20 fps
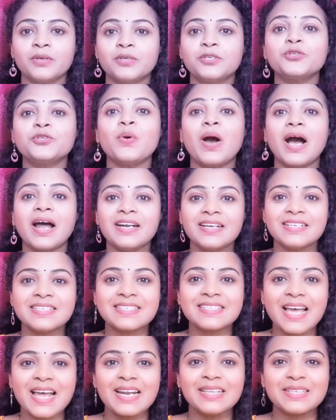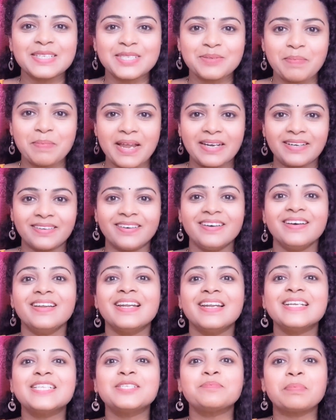To understand this better,
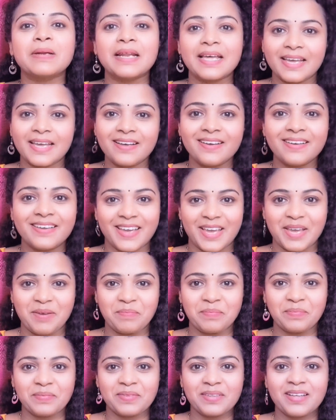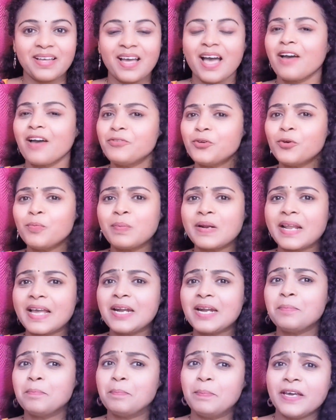let's play a game. Have you
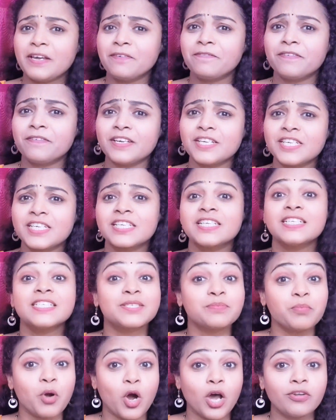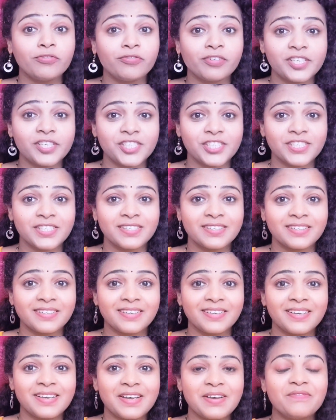played big fish, small fish?
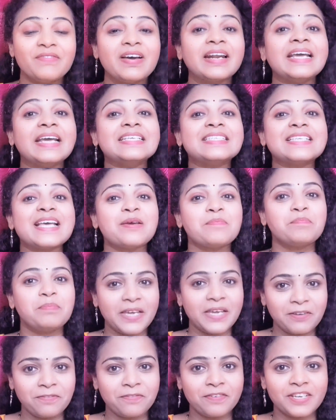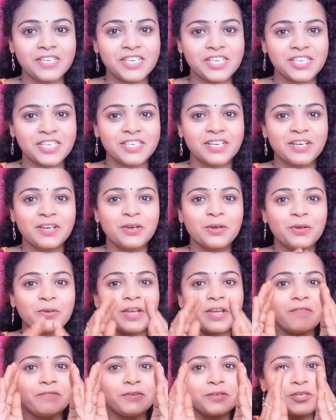When I say big fish, you
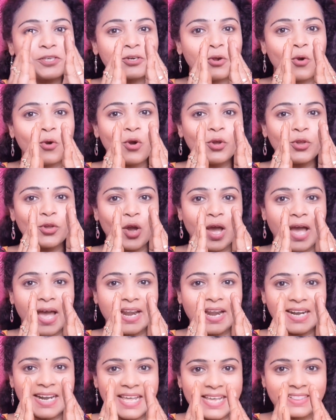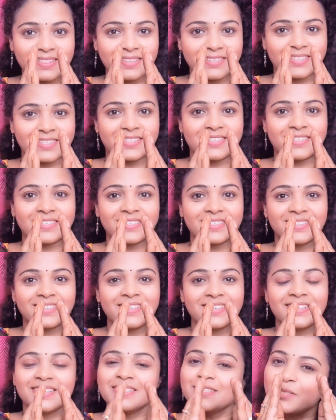have to show your hand like this.
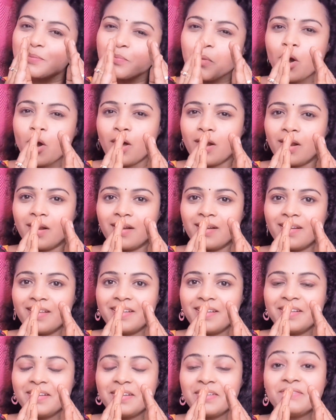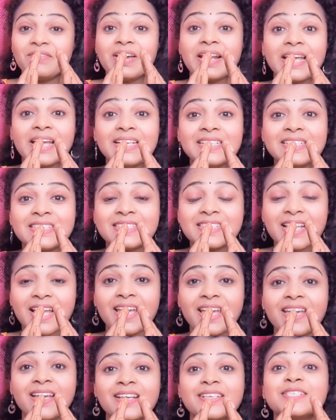Small. When I
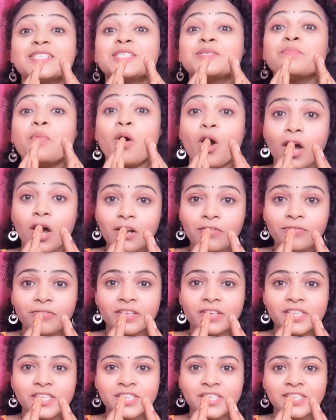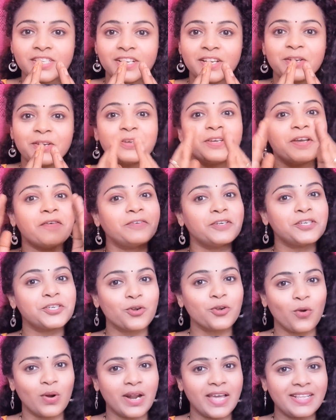say small fish, you have to
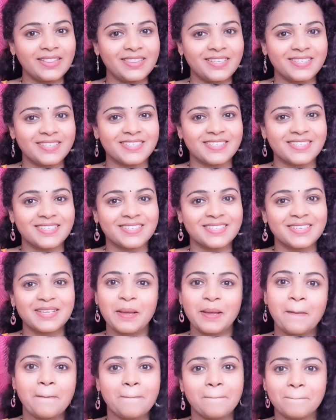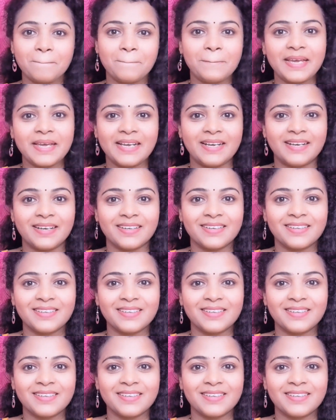show like this. Big.